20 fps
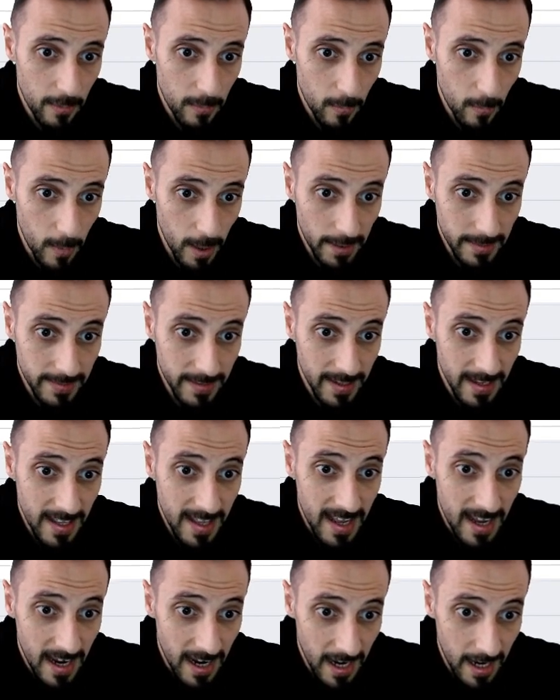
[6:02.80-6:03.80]
what?
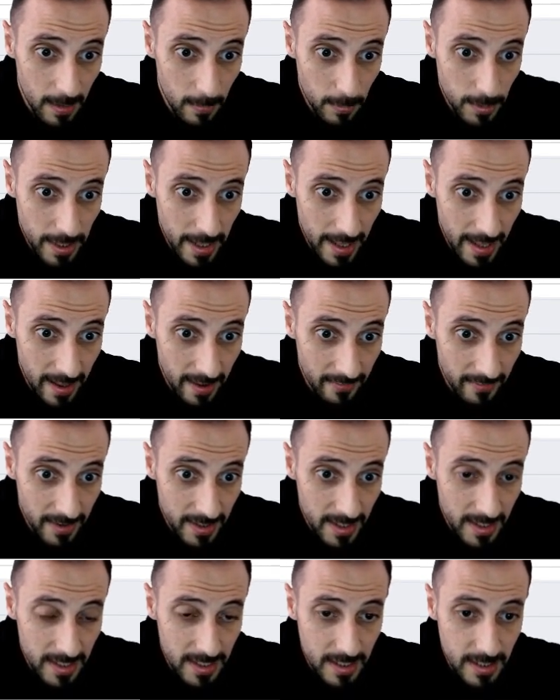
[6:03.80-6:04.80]
I would have
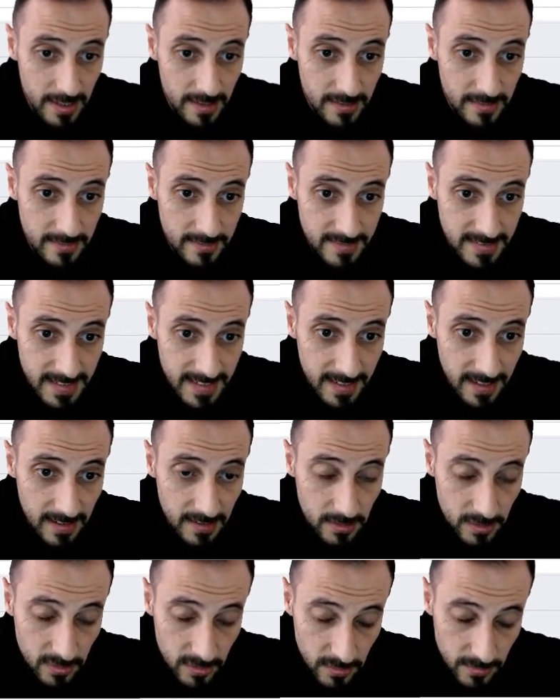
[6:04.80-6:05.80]

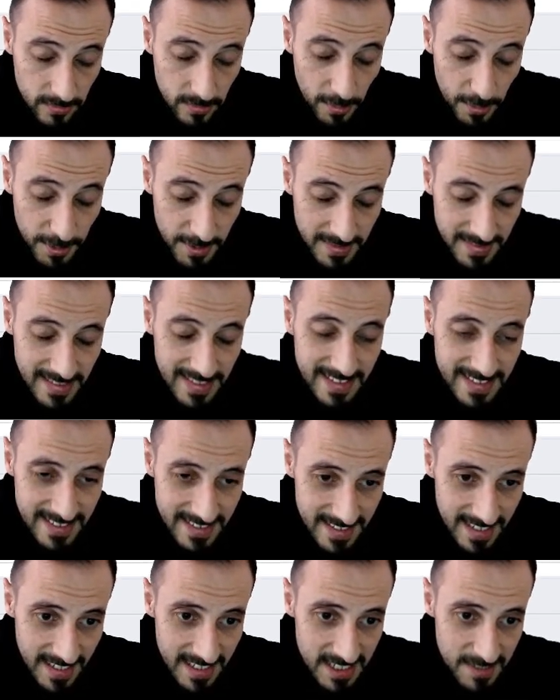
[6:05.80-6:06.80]

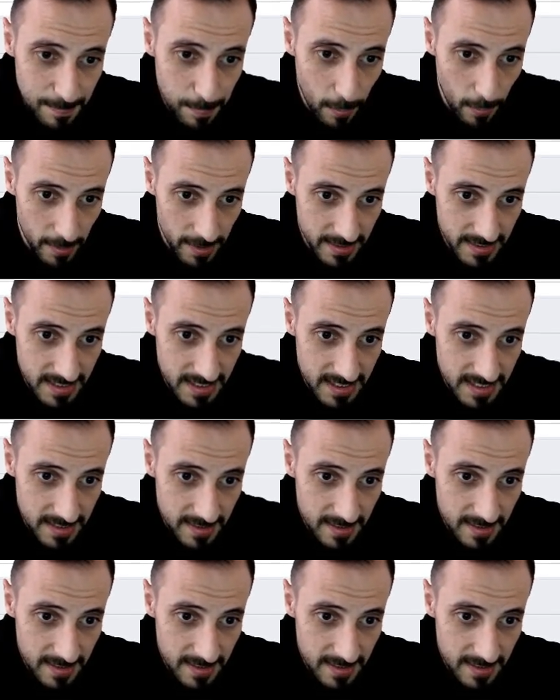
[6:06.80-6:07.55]
336 uh, points